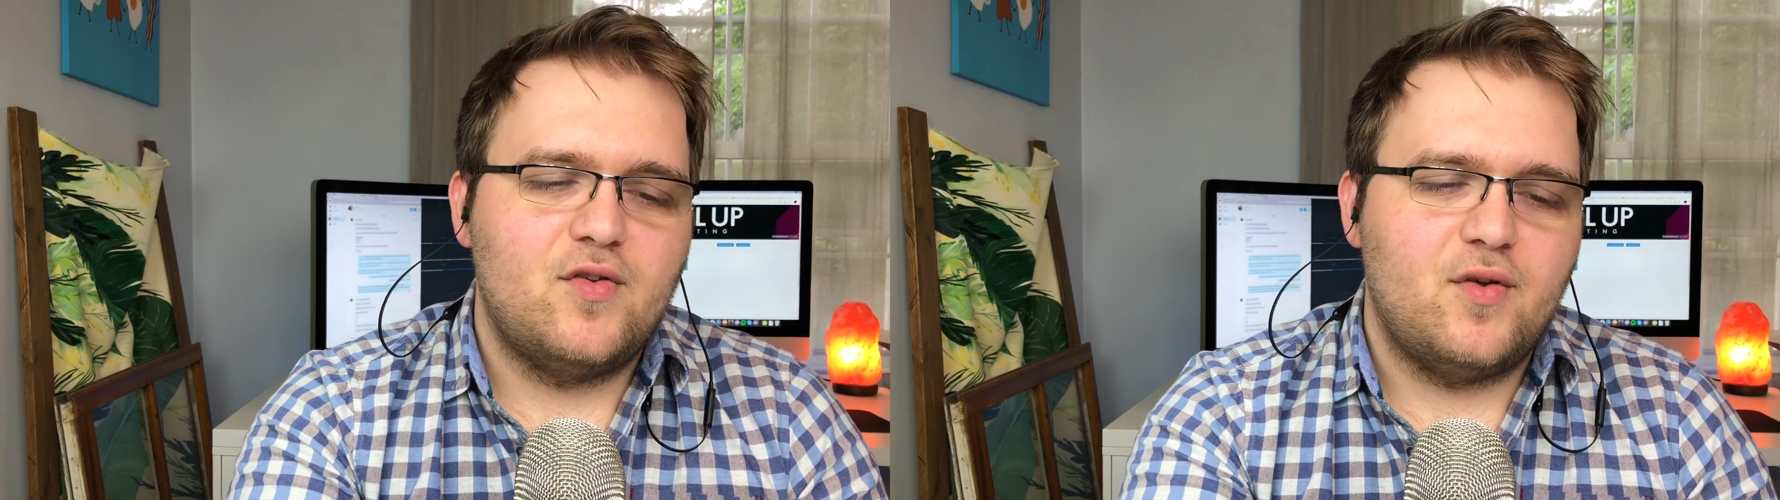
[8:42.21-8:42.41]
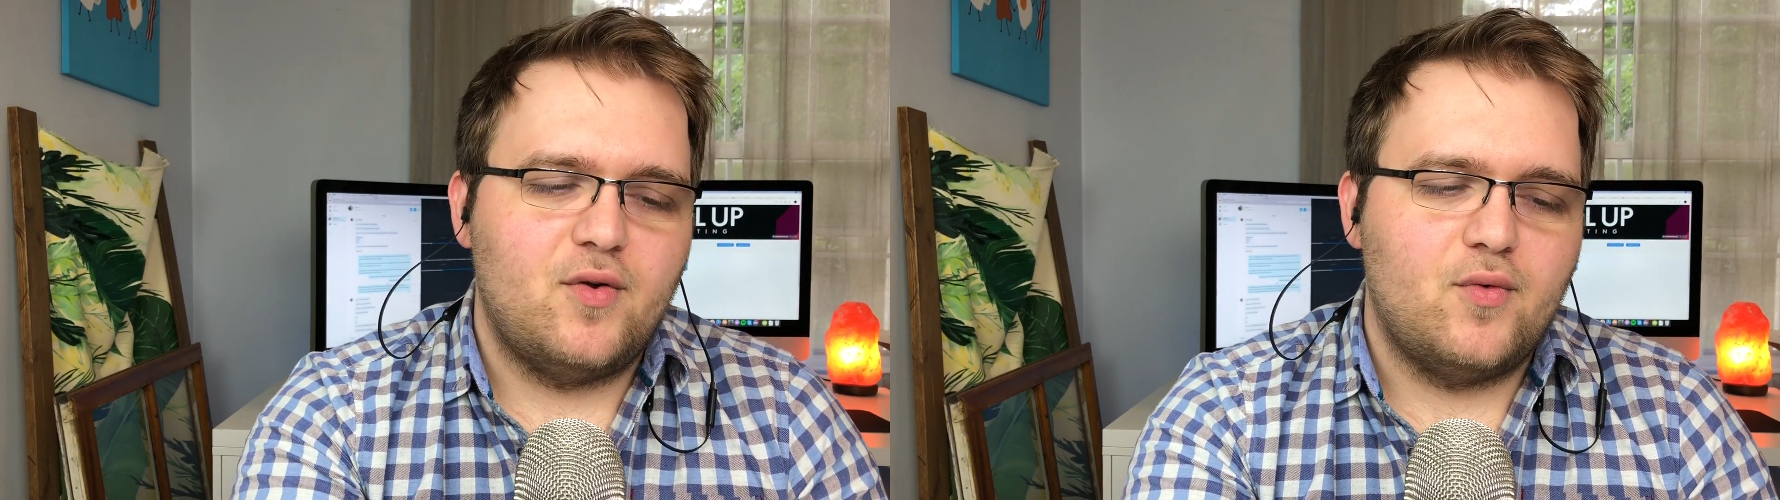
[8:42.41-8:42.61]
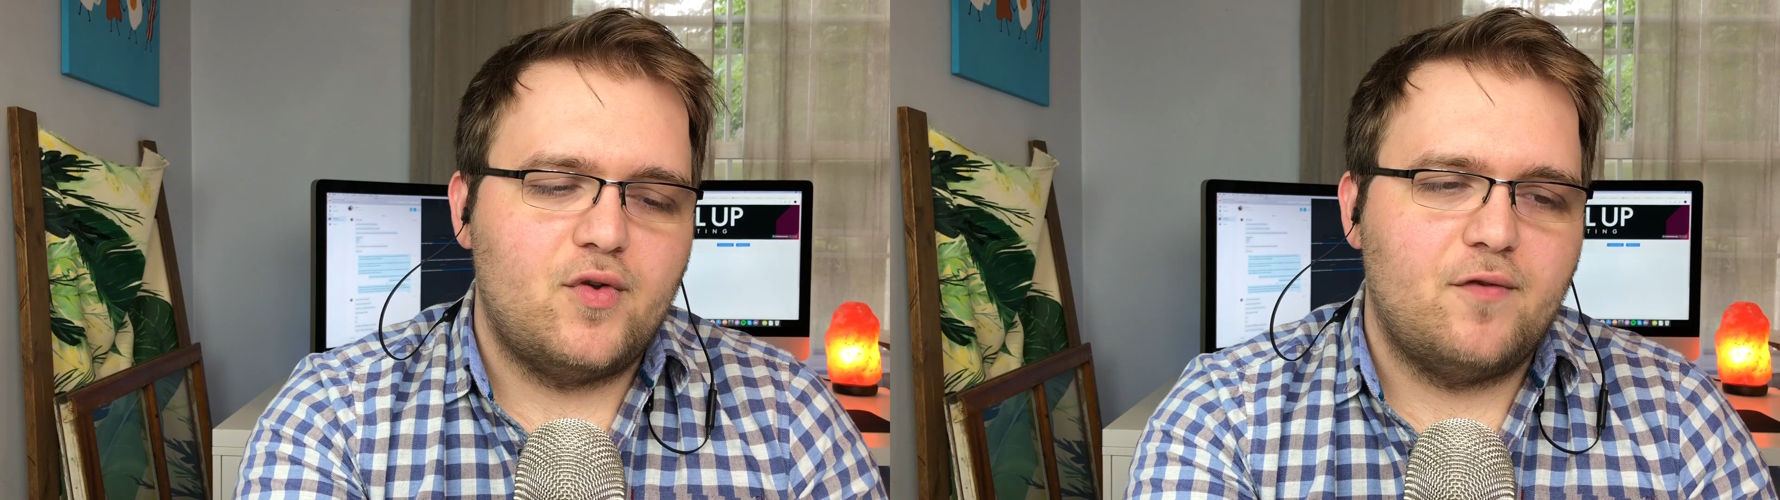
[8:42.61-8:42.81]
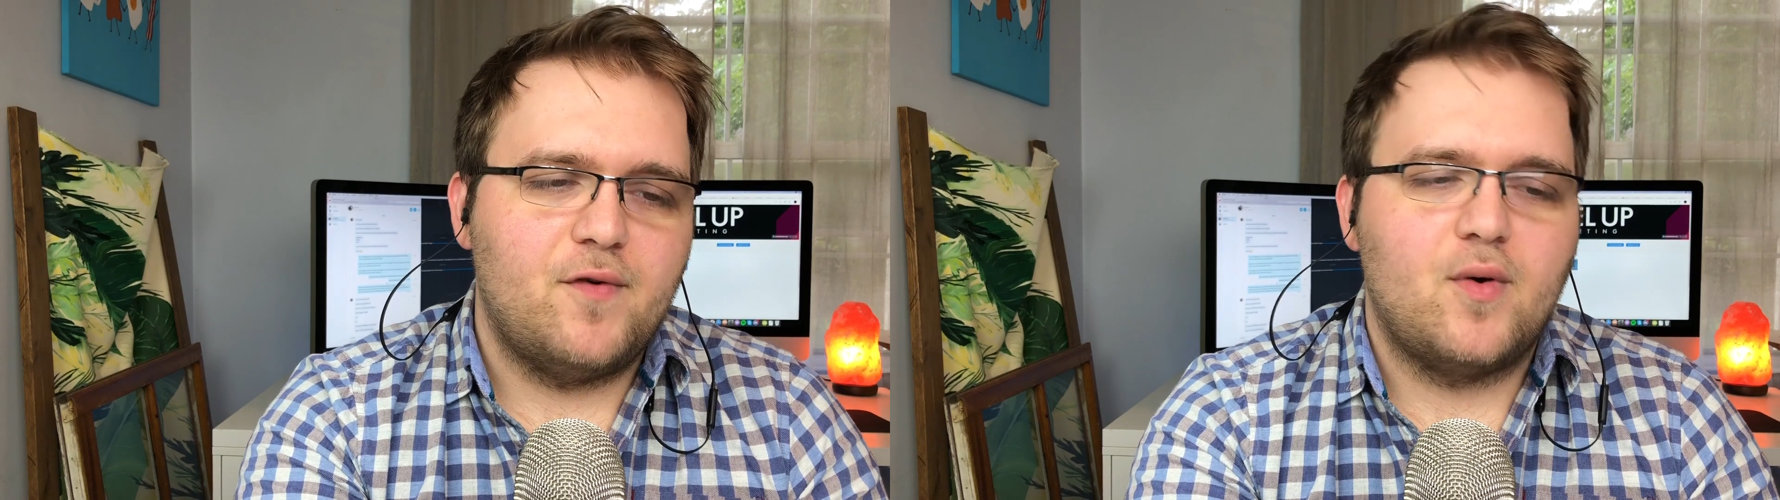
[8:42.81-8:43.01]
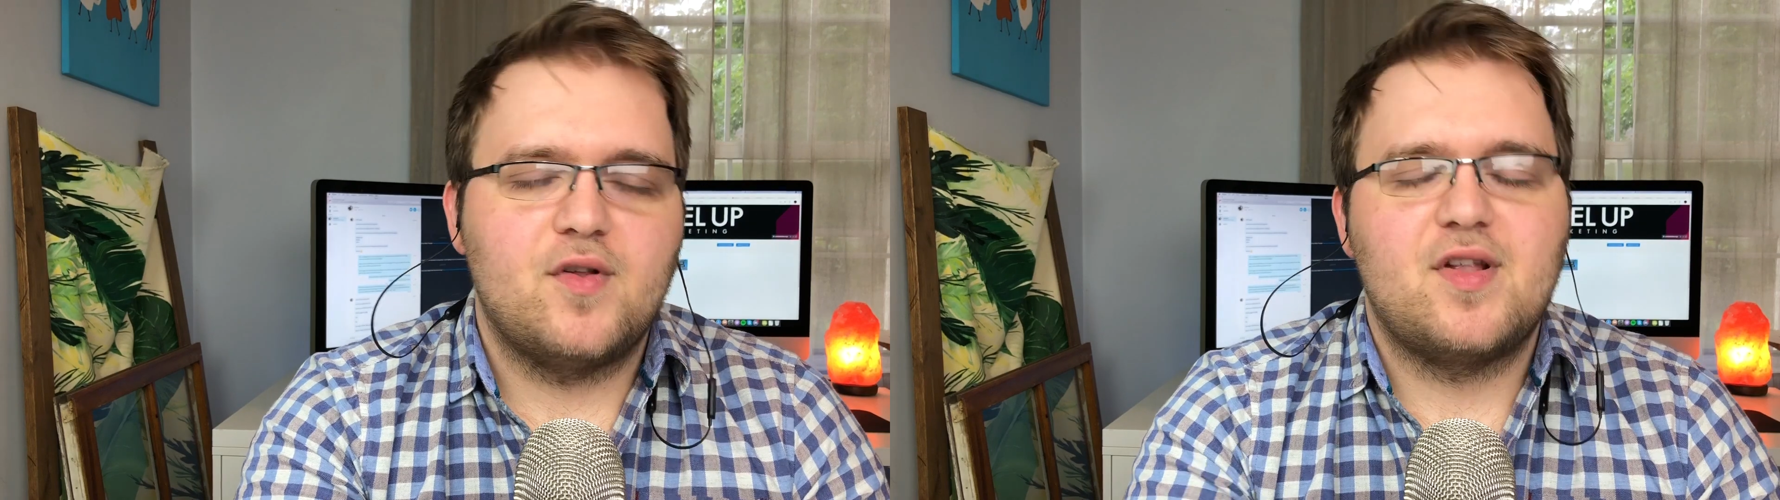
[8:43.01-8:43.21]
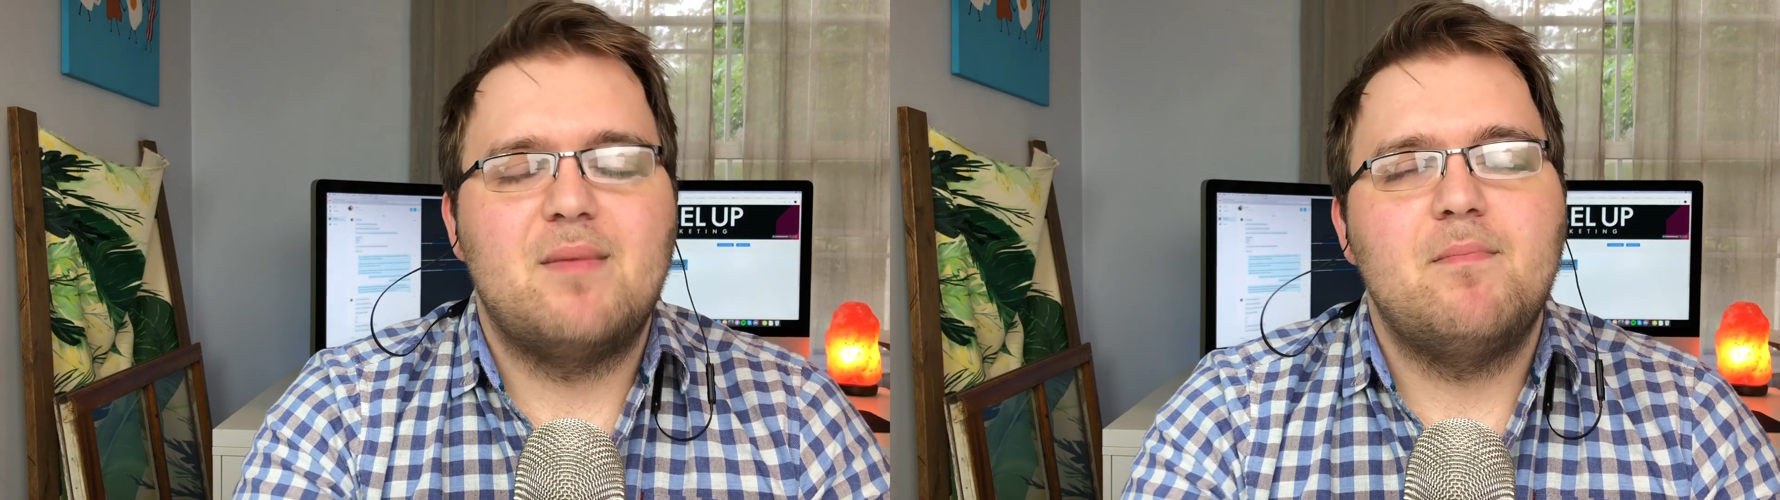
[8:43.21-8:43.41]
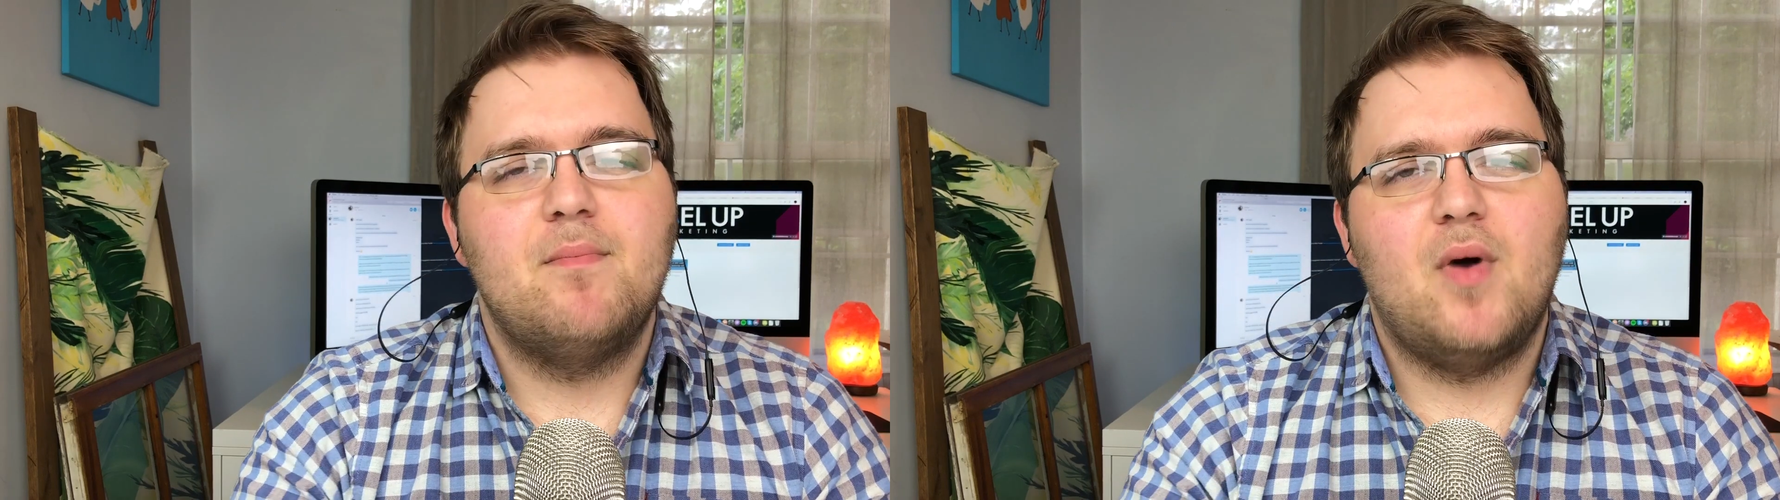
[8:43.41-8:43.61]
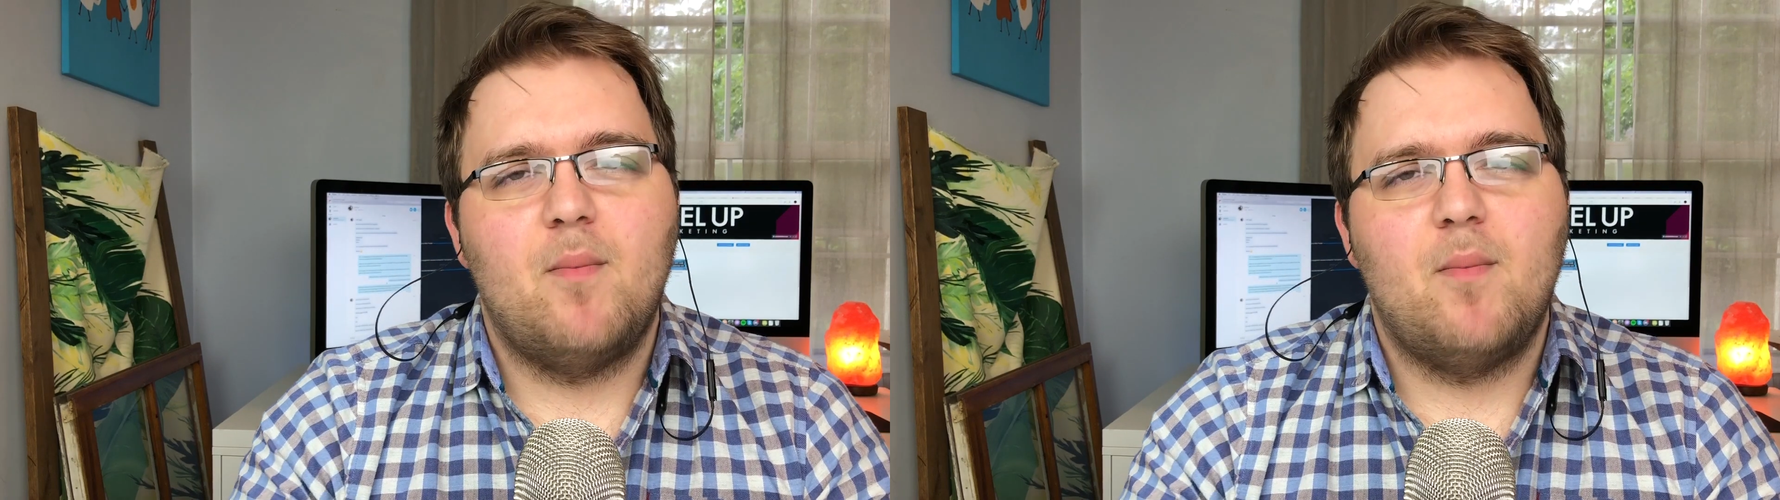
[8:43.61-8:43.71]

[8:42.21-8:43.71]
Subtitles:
to focus on